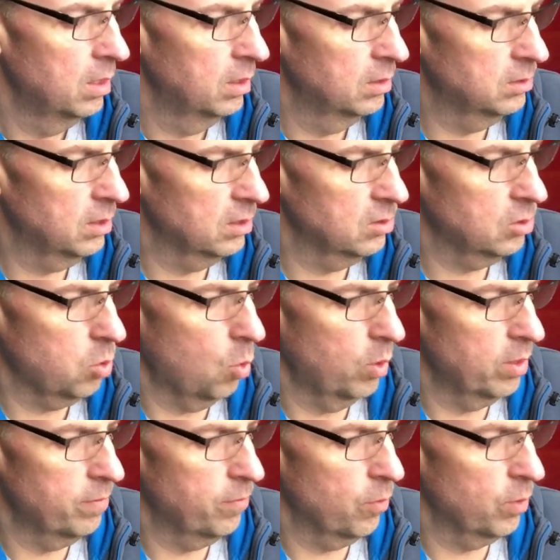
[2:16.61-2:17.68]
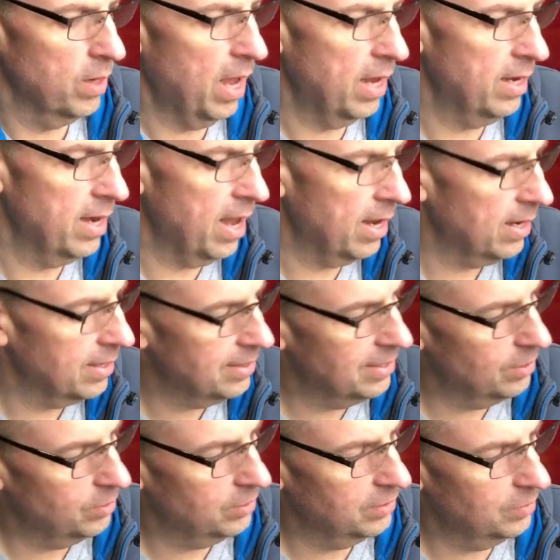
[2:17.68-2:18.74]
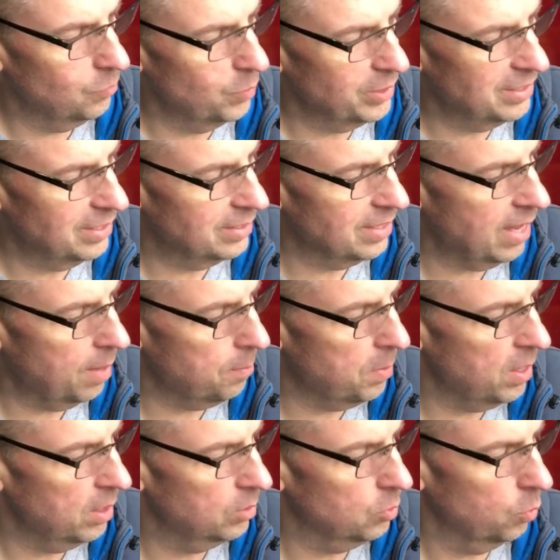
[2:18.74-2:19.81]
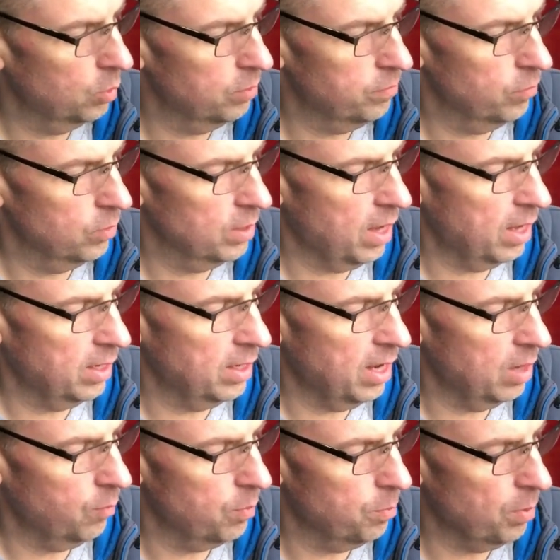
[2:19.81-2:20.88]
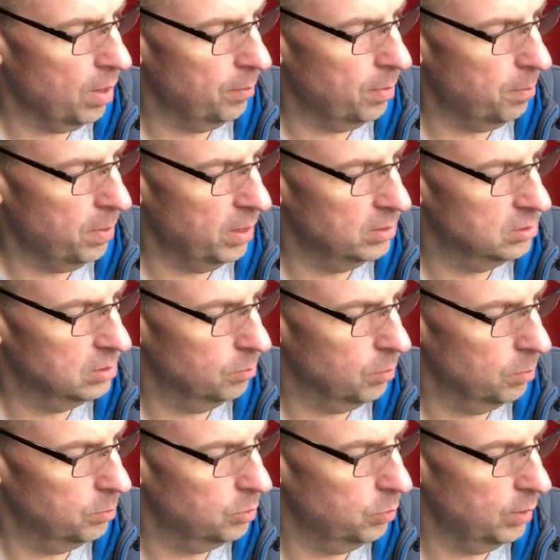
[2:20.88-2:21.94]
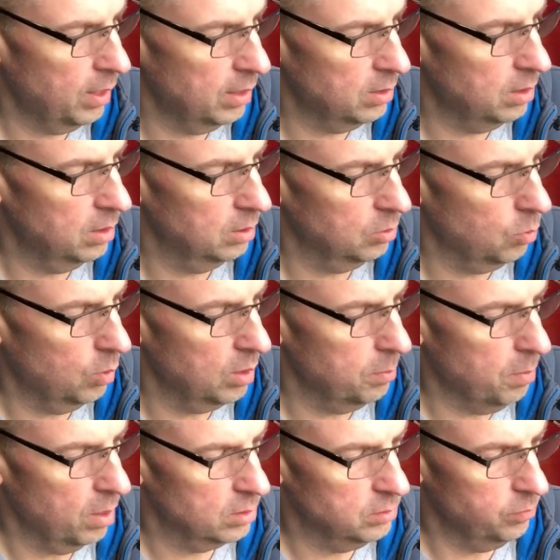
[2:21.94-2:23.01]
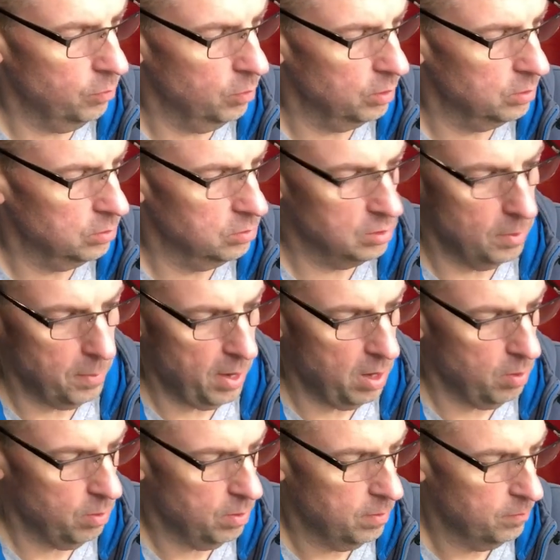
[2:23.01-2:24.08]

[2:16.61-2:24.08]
This says $24.99. I think we did not pay $24.99. We probably paid somewhere between 18 and 20 bucks for it somehow.